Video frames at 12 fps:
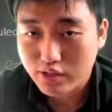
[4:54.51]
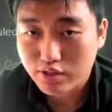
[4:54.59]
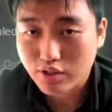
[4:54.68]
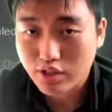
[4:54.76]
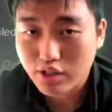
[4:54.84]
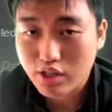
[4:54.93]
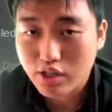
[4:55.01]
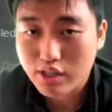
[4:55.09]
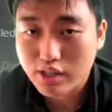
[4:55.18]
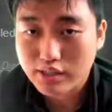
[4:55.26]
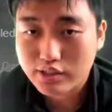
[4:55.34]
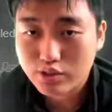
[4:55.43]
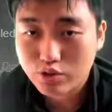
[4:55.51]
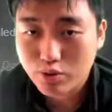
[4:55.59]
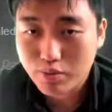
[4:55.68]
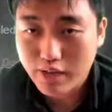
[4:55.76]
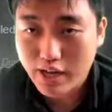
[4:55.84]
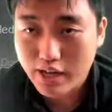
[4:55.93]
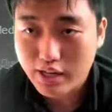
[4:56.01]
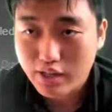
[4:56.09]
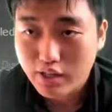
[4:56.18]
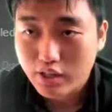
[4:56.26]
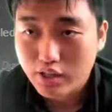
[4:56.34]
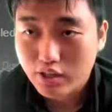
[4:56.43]
So in here, let's assume that
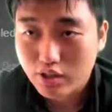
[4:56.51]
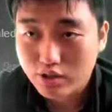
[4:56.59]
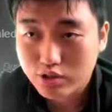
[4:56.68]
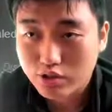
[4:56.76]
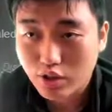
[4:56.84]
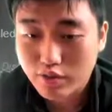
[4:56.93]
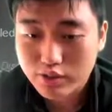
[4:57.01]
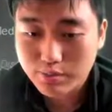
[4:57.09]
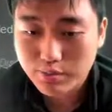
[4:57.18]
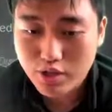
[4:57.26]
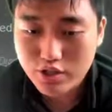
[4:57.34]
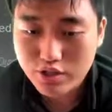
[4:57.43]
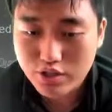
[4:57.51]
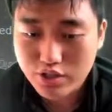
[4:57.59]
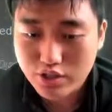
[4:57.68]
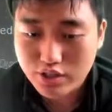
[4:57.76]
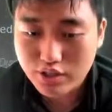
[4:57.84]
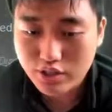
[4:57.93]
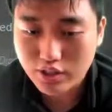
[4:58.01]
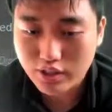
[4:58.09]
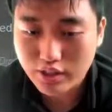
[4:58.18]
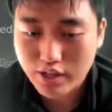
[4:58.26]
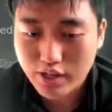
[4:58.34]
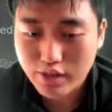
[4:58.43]
you know SAVA's margin is just a
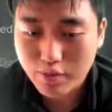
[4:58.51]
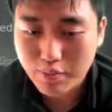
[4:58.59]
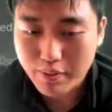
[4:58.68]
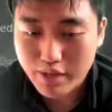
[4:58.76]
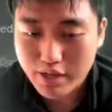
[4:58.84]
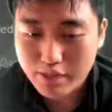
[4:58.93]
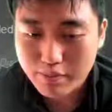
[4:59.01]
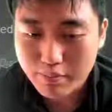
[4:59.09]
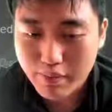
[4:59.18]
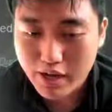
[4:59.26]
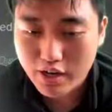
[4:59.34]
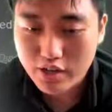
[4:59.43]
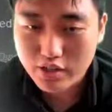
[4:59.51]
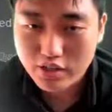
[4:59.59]
little bit better